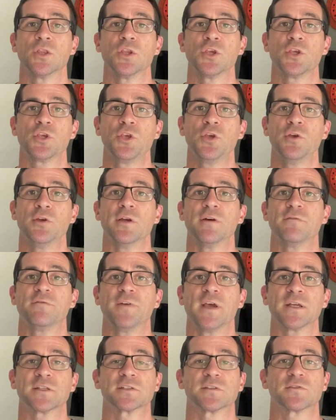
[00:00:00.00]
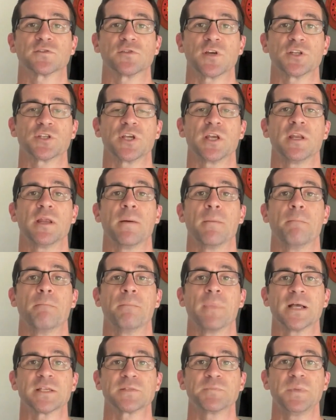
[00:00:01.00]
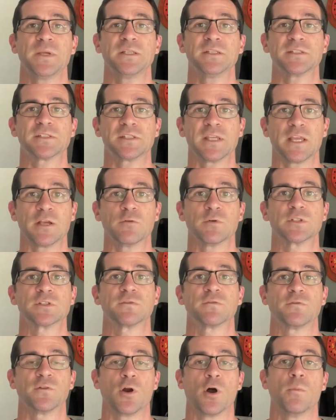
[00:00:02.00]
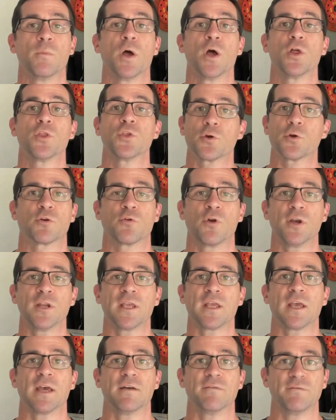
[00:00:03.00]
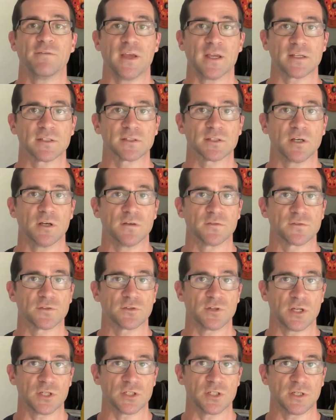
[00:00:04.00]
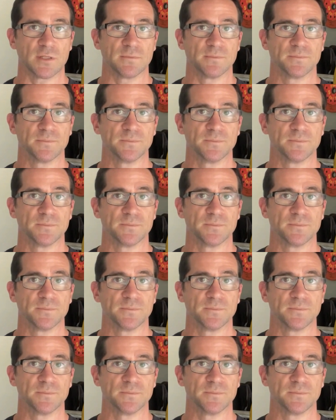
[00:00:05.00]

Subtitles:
the acute effects of stretching must be distinguished from the chronic effects of stretching.